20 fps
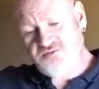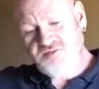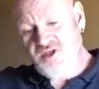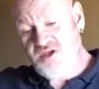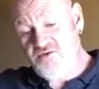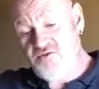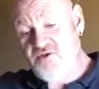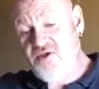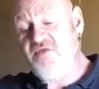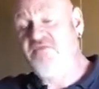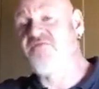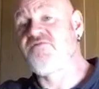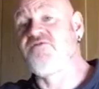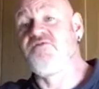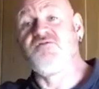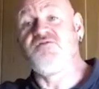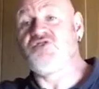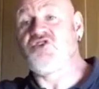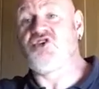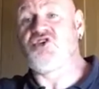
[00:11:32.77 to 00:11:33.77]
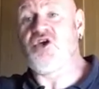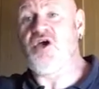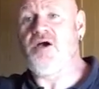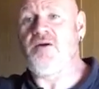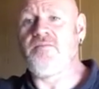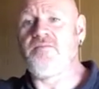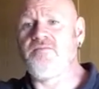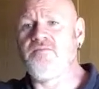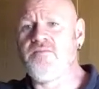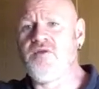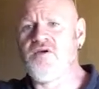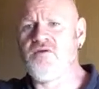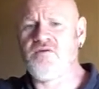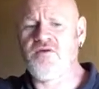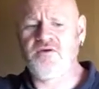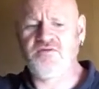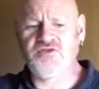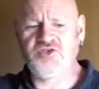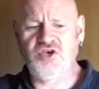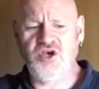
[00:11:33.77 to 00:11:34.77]
near enough shut,
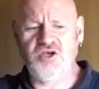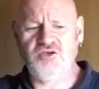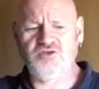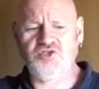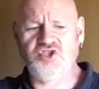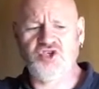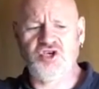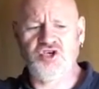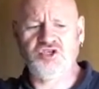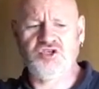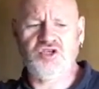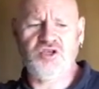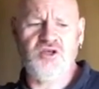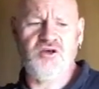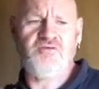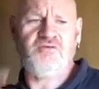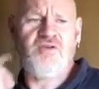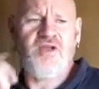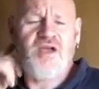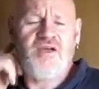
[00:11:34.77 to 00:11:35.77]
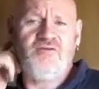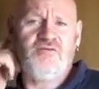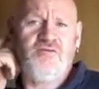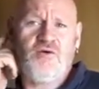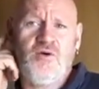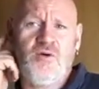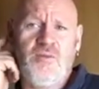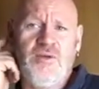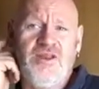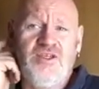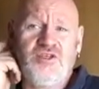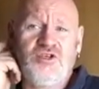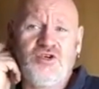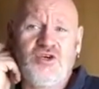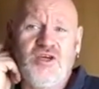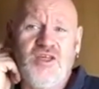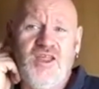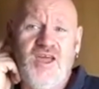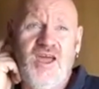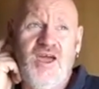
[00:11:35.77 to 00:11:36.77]
just enough letting through. I mean, it
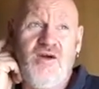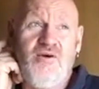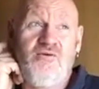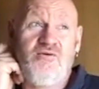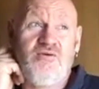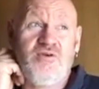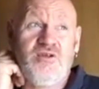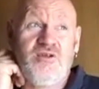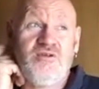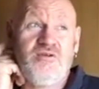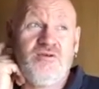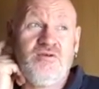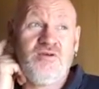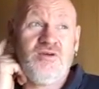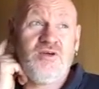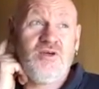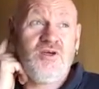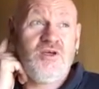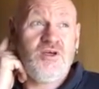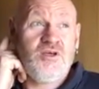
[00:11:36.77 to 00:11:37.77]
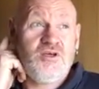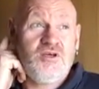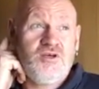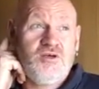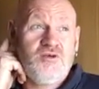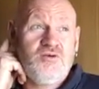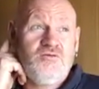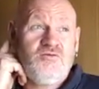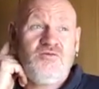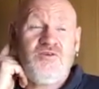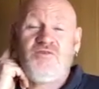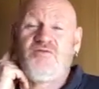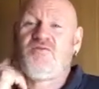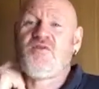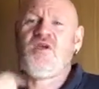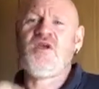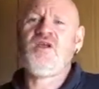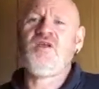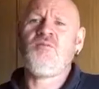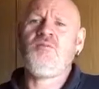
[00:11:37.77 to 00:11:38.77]
took an hour and
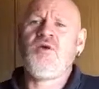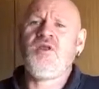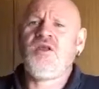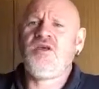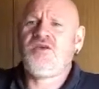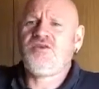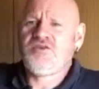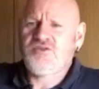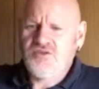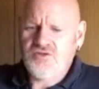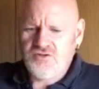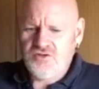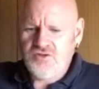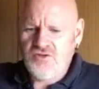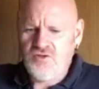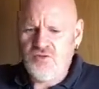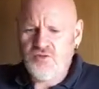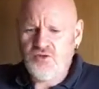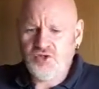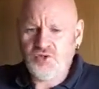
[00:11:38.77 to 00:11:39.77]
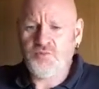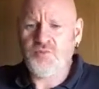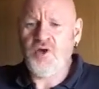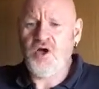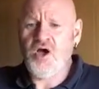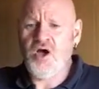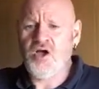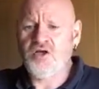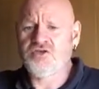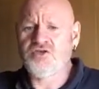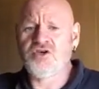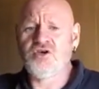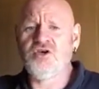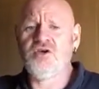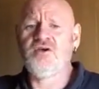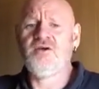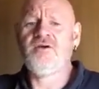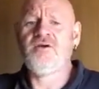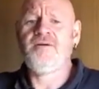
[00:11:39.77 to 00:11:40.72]
15 minutes to do the sparge,